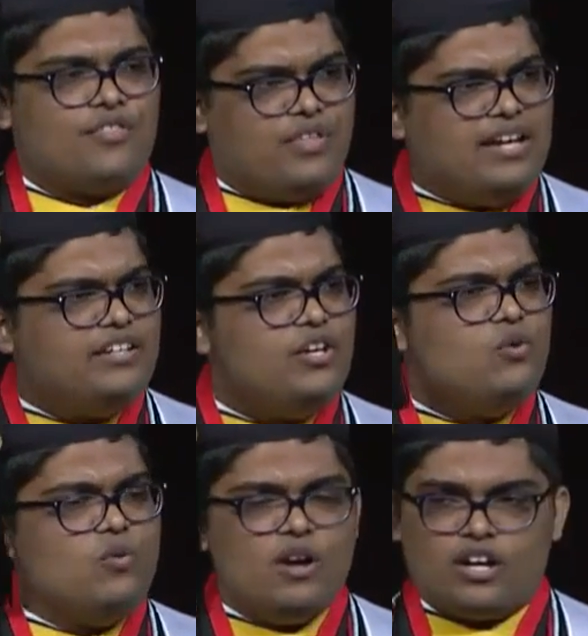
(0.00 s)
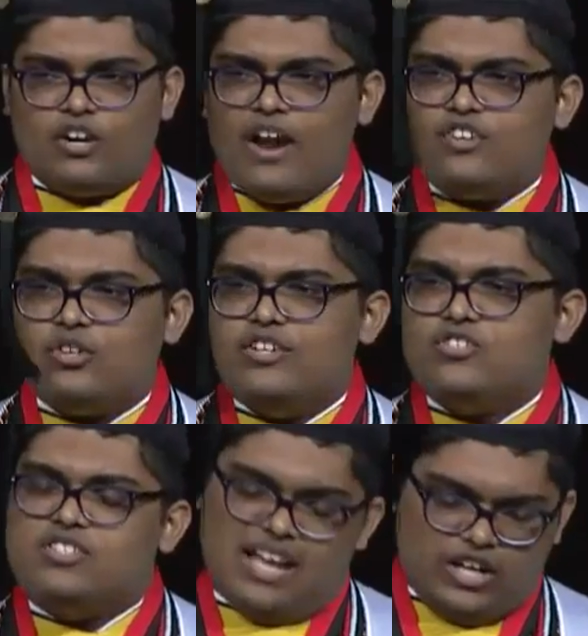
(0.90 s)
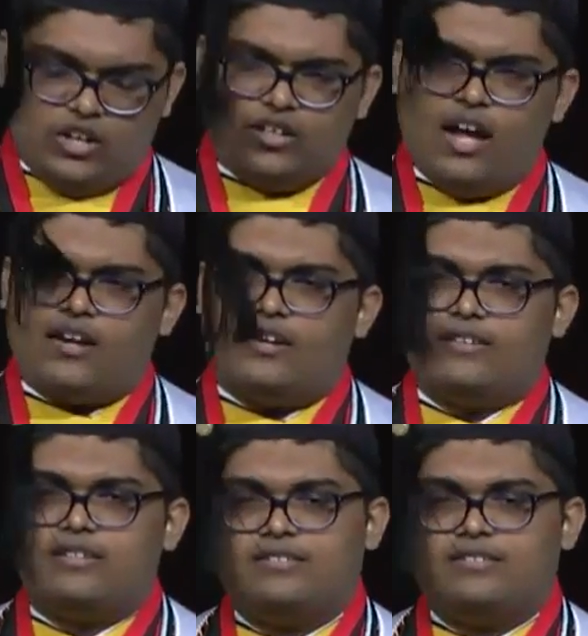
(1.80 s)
Thank you, congratulations, and good luck.